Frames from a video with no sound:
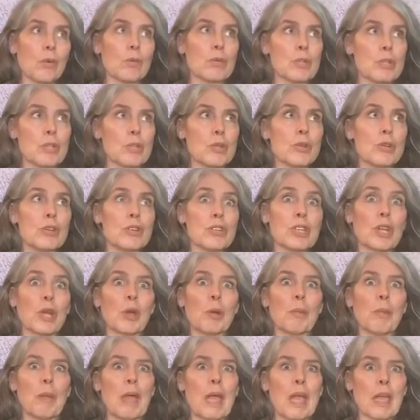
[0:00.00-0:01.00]
was 2 years
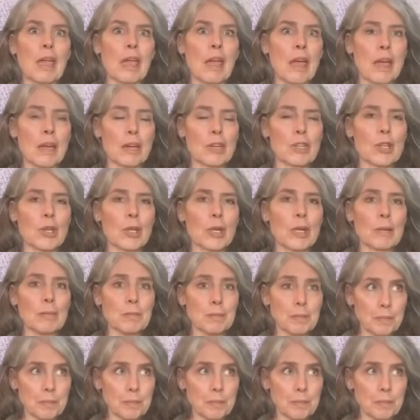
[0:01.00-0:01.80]
ago, May actually,